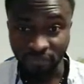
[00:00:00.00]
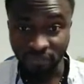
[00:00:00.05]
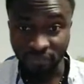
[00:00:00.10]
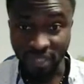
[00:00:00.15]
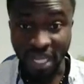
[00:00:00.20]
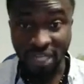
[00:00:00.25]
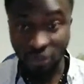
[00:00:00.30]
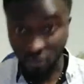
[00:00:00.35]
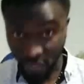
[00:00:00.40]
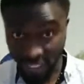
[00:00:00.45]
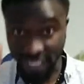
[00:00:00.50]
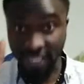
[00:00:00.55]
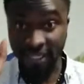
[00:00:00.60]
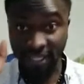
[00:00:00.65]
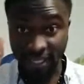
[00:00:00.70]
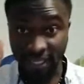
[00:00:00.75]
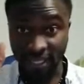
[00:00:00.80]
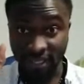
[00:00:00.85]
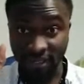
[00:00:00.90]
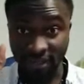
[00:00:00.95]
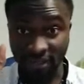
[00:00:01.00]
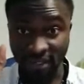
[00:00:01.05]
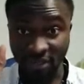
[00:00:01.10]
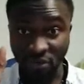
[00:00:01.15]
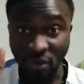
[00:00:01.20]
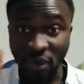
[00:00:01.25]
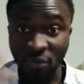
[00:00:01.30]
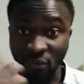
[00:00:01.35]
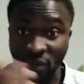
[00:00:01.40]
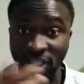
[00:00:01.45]
That's what they think.
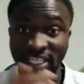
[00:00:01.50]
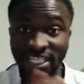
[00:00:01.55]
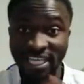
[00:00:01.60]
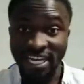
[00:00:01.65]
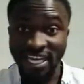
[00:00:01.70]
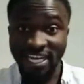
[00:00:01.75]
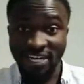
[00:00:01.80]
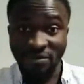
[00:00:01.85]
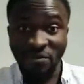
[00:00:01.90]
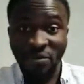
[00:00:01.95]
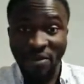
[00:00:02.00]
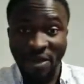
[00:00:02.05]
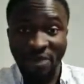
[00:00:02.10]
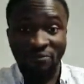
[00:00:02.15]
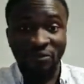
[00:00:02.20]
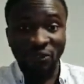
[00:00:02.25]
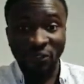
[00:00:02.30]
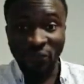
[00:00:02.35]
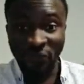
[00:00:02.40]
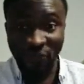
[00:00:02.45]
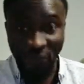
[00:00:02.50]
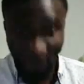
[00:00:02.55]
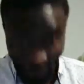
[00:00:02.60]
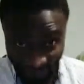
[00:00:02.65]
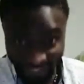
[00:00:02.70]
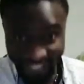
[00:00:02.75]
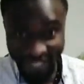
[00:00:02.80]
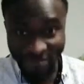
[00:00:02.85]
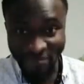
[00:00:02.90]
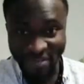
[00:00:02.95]
When we say we are following
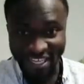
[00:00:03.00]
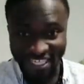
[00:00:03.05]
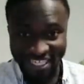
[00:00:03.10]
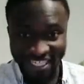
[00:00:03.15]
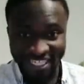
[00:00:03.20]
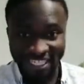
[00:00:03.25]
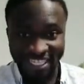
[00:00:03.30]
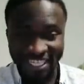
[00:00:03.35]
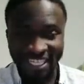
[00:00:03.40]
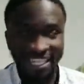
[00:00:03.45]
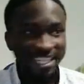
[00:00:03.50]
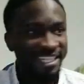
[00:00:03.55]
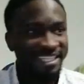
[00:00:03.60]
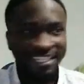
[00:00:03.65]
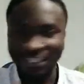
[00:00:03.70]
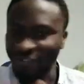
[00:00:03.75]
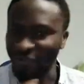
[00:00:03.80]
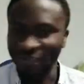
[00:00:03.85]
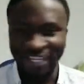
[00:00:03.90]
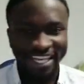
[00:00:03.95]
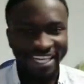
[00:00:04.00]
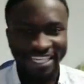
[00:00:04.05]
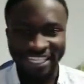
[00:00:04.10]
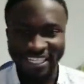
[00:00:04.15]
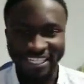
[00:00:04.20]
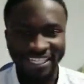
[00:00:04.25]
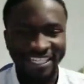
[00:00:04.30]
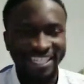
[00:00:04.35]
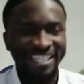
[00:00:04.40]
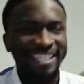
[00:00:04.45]
only the messenger, they don't get
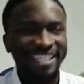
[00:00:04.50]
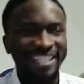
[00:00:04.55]
it.